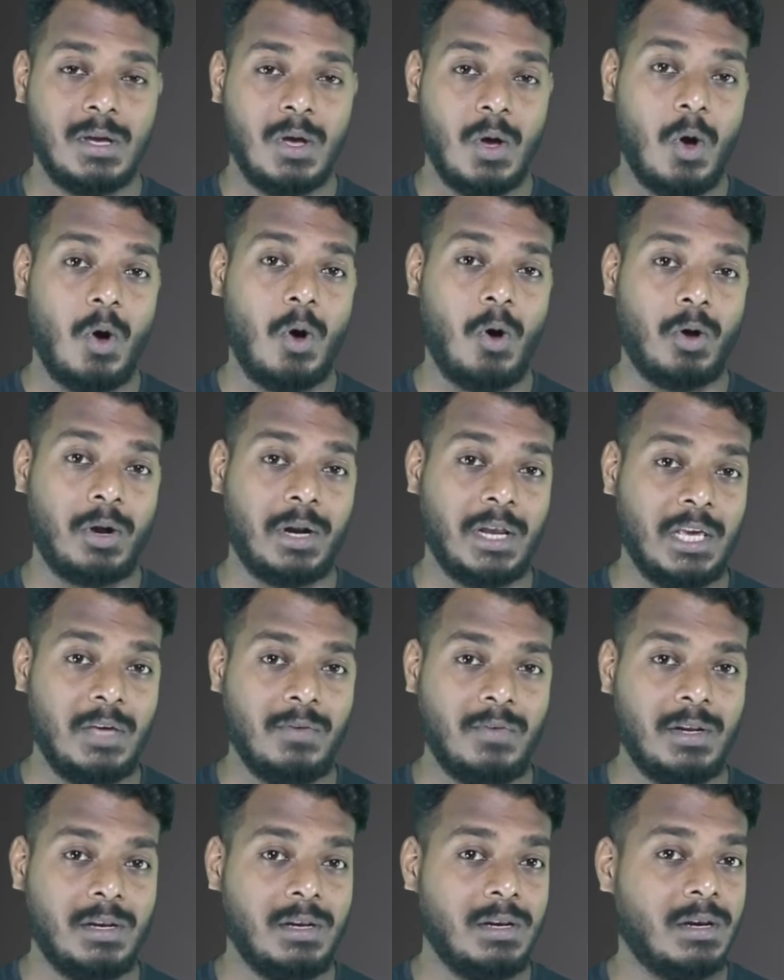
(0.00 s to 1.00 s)
or
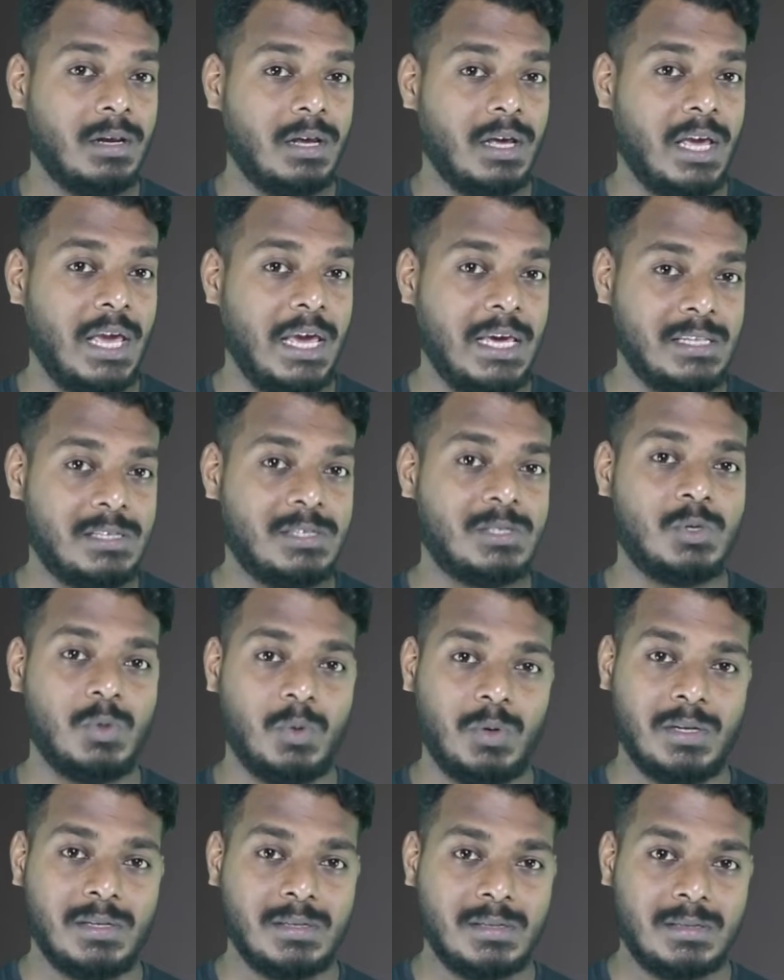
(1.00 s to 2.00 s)
even 8
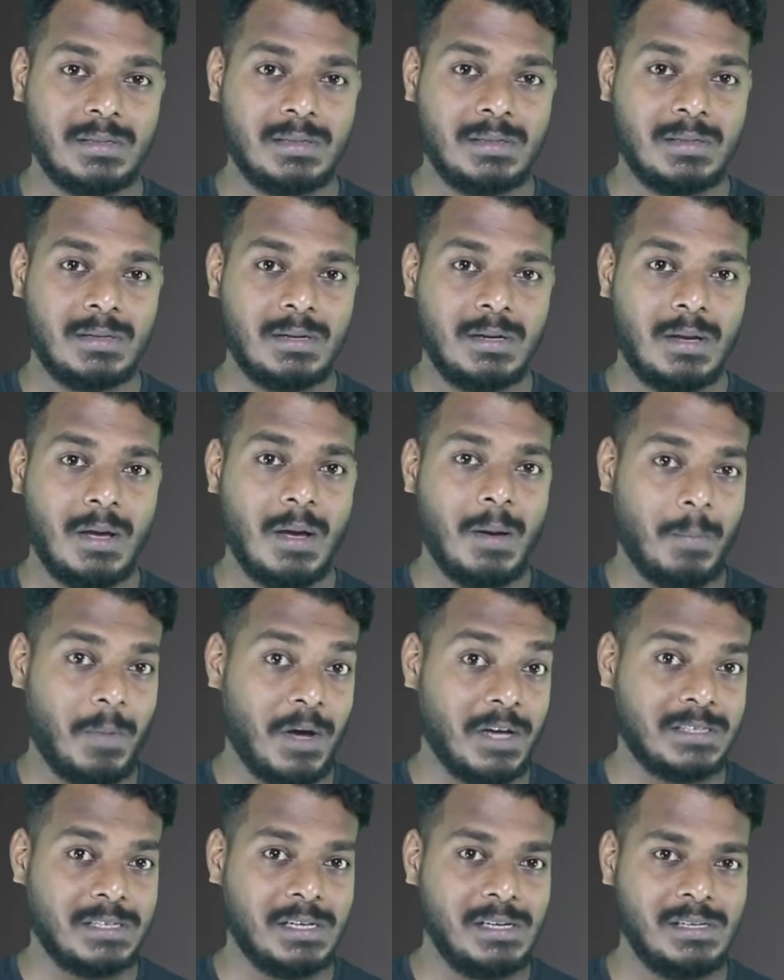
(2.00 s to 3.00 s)
students?
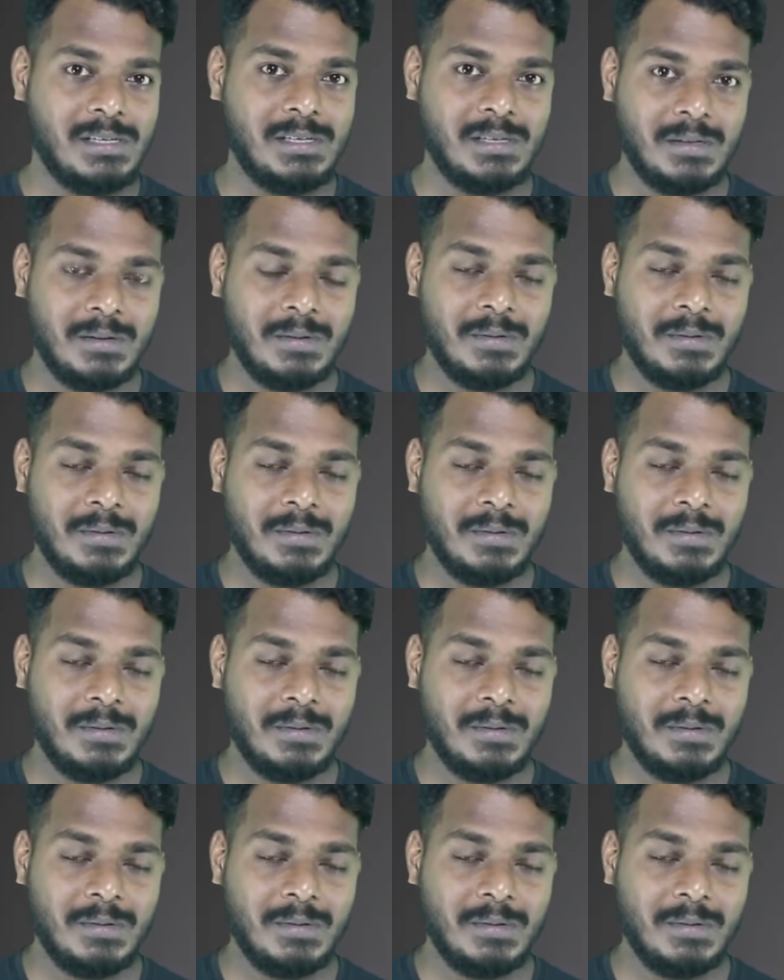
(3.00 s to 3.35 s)
Puzzled?